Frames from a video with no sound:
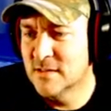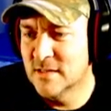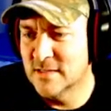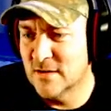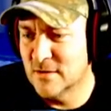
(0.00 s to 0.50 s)

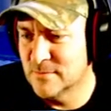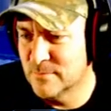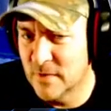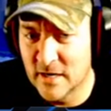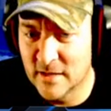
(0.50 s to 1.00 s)
That's awesome.
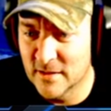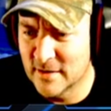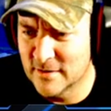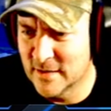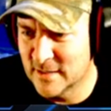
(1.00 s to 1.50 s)
I
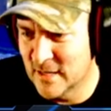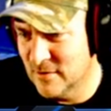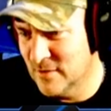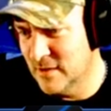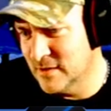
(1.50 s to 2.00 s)
like that a
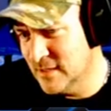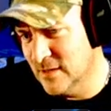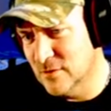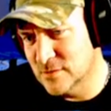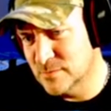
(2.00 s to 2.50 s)
lot.
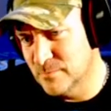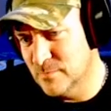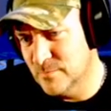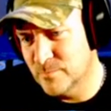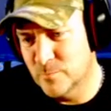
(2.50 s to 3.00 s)
That looks
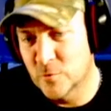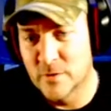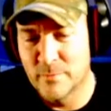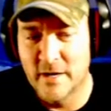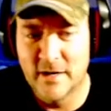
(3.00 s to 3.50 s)
pretty
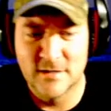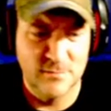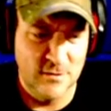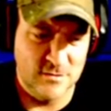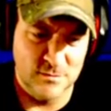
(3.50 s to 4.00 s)
badass, to
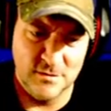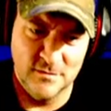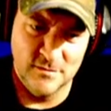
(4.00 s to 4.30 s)
be honest with you.